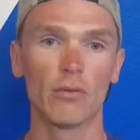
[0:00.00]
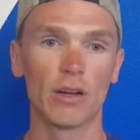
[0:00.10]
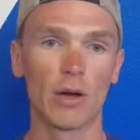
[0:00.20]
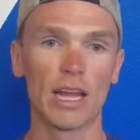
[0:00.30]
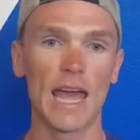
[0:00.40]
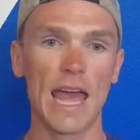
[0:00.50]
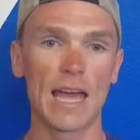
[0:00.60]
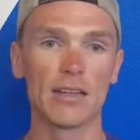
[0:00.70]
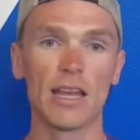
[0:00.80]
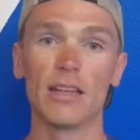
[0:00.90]
we want to
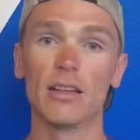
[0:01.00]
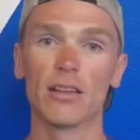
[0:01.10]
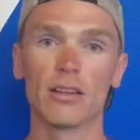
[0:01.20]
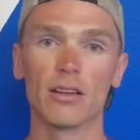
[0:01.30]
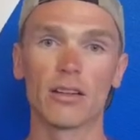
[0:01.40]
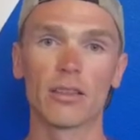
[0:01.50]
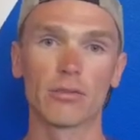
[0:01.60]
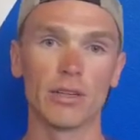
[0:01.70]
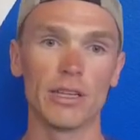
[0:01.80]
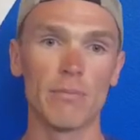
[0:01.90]
add another
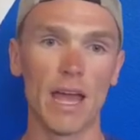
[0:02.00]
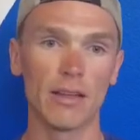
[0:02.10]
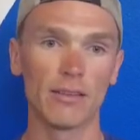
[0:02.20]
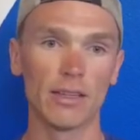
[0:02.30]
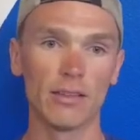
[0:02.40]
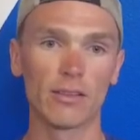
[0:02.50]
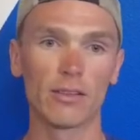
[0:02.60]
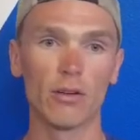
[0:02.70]
three magazines